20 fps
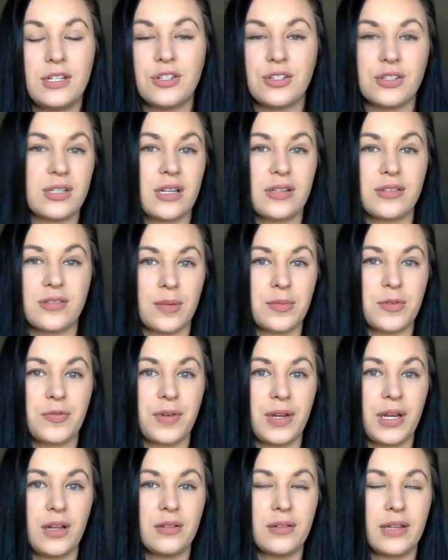just sets her up to
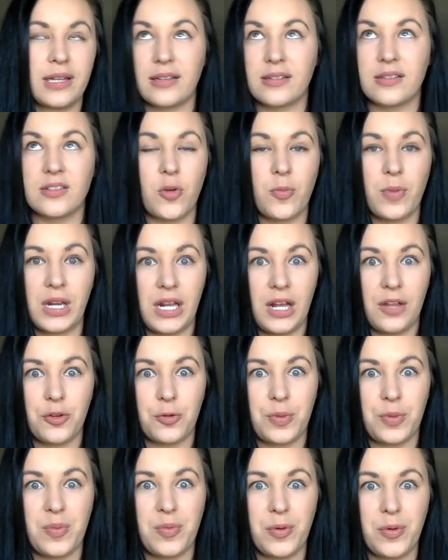fail, like so many other
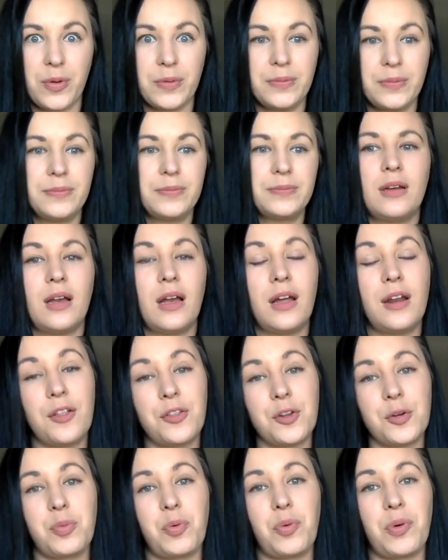people.
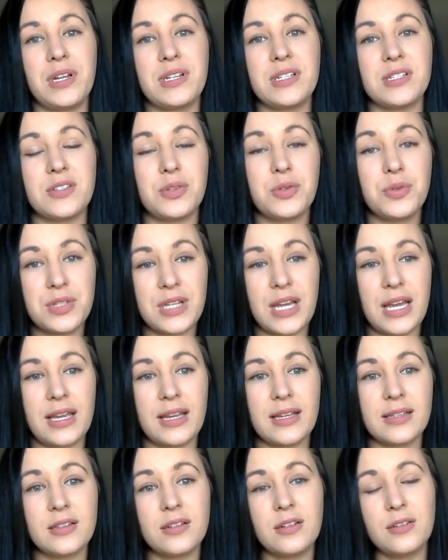Another point is Ute
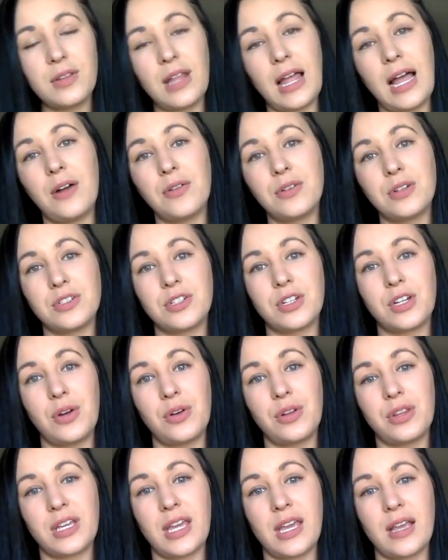isn't allowed to go to
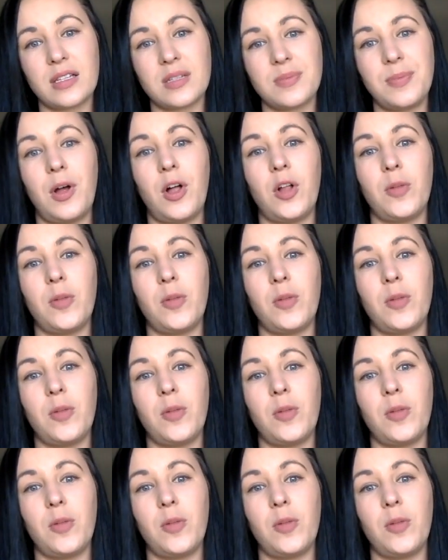the king's ball